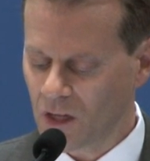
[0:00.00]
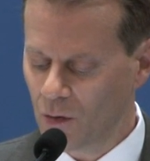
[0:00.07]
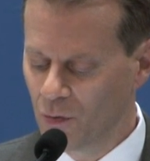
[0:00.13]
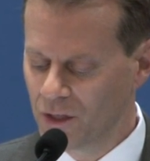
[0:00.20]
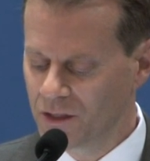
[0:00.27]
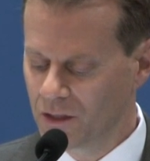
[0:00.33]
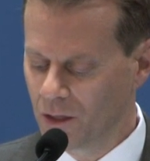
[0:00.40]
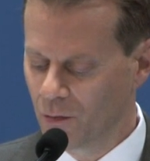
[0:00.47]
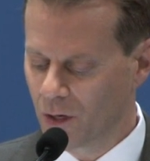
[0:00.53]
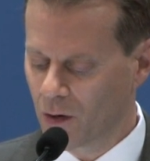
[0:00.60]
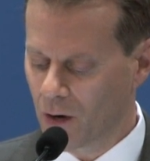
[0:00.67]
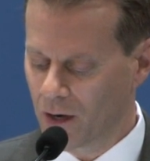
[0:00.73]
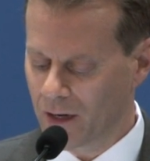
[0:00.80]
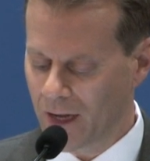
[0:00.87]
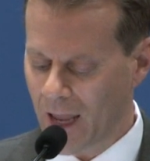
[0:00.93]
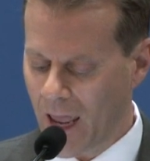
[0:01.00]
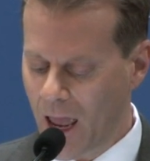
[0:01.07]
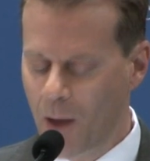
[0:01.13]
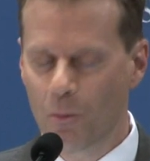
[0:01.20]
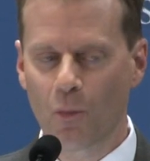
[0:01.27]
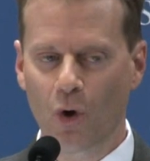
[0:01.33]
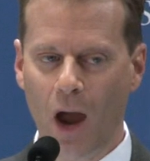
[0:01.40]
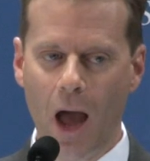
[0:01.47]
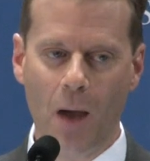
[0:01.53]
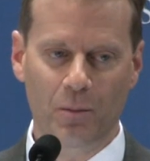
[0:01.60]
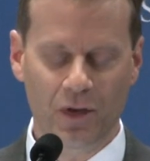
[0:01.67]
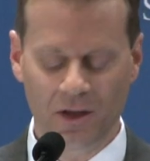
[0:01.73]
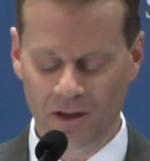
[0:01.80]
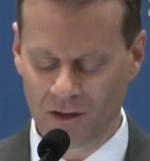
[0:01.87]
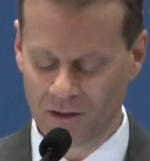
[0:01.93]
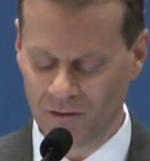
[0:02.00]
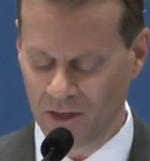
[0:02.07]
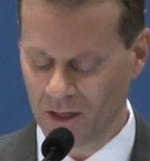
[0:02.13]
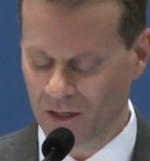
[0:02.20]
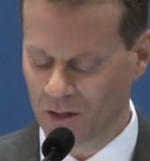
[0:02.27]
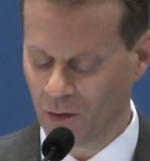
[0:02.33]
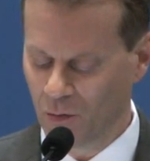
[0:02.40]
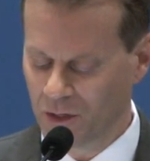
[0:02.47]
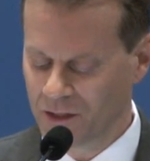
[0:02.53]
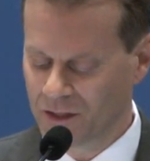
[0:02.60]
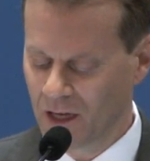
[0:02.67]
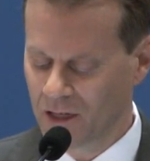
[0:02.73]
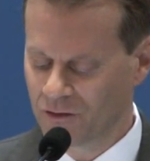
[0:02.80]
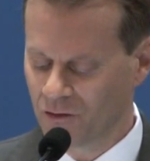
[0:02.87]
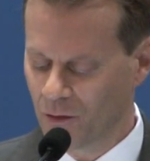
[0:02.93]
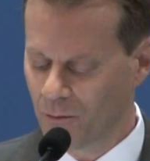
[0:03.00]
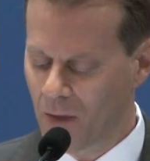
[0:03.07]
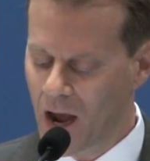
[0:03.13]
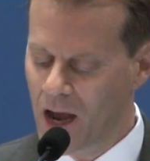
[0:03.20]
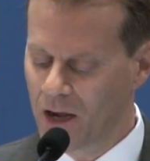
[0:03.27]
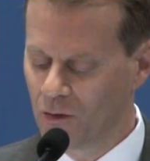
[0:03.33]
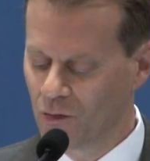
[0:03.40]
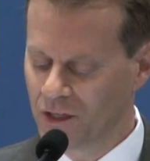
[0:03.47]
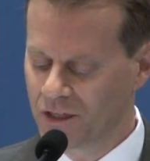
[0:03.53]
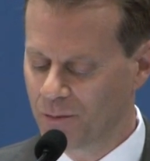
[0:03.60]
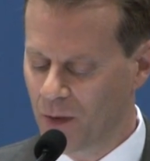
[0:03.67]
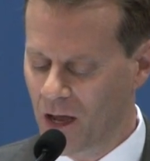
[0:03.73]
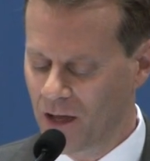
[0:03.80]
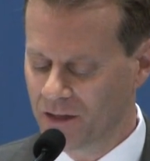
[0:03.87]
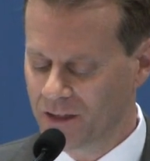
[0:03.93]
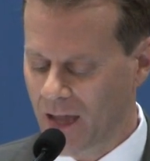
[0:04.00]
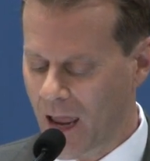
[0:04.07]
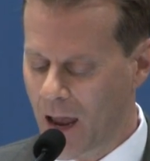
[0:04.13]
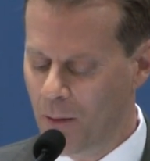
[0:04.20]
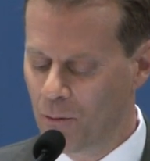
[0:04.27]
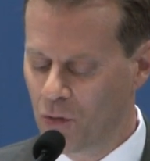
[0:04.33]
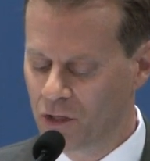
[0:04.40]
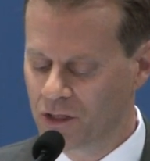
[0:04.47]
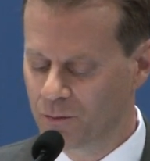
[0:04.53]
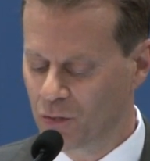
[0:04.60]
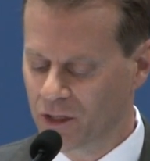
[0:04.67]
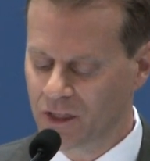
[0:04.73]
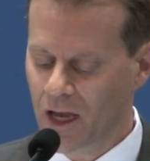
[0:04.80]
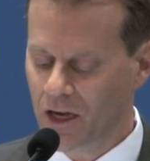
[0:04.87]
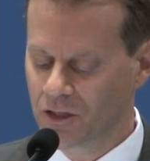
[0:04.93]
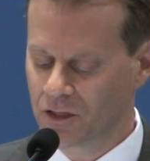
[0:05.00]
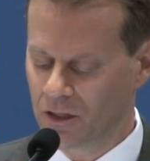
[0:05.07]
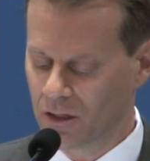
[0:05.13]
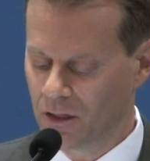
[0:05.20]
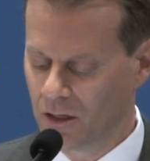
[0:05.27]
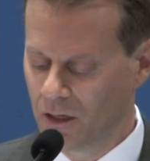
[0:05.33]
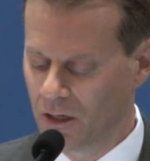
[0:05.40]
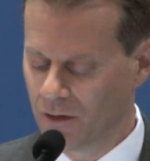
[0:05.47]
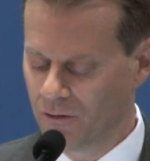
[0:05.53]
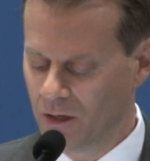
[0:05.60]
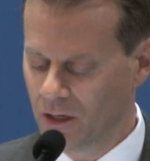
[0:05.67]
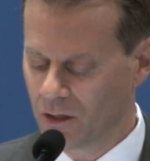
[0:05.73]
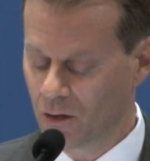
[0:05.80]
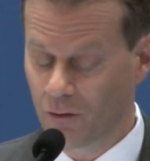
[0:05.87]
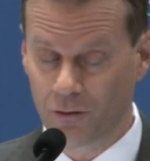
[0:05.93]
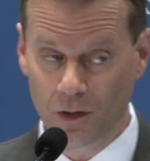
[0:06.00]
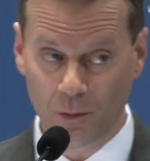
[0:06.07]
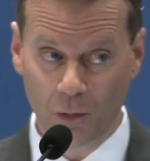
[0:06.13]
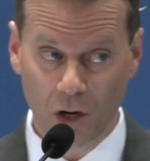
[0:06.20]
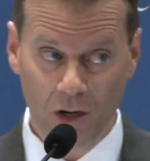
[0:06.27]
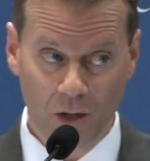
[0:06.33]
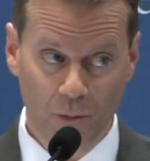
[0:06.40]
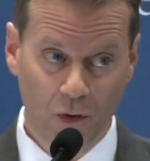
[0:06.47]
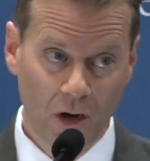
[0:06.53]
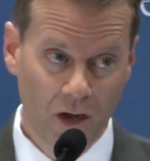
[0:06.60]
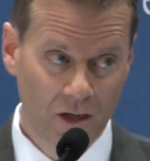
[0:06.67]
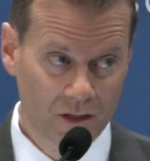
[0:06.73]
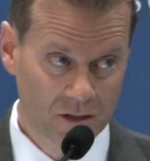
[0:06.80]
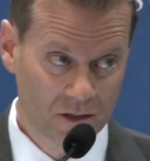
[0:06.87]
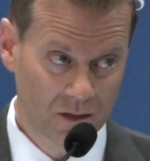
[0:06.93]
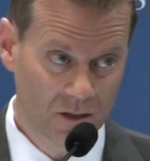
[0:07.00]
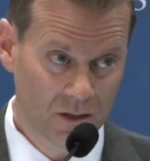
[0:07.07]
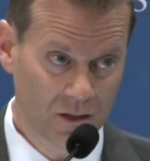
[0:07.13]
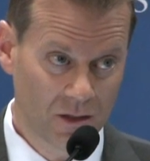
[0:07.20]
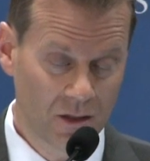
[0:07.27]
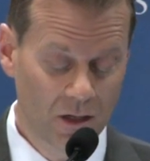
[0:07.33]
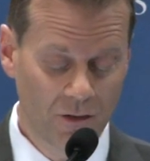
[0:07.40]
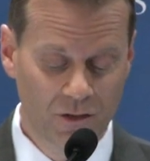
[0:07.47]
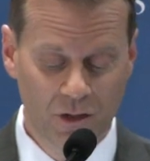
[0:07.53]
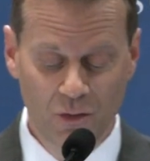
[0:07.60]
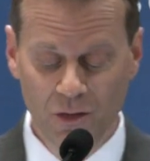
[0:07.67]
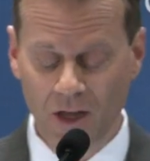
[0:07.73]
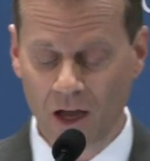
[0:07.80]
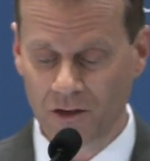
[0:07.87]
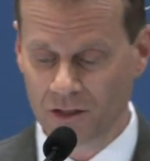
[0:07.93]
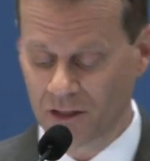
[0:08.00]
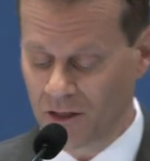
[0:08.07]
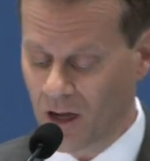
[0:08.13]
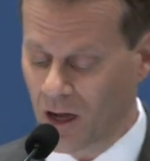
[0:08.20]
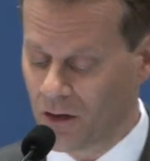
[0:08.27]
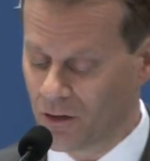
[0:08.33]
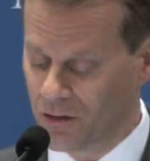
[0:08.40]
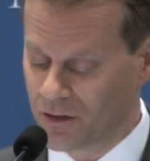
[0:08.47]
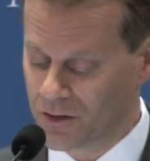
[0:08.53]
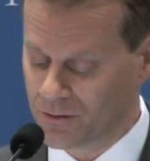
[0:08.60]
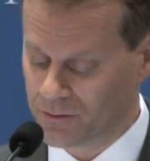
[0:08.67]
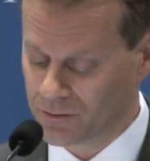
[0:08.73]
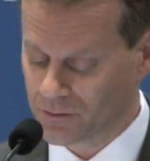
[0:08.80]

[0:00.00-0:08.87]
recently required an MRAP vehicle, which stands for Mine Response Ambush Protection Vehicle, for the bargain price of $2,000.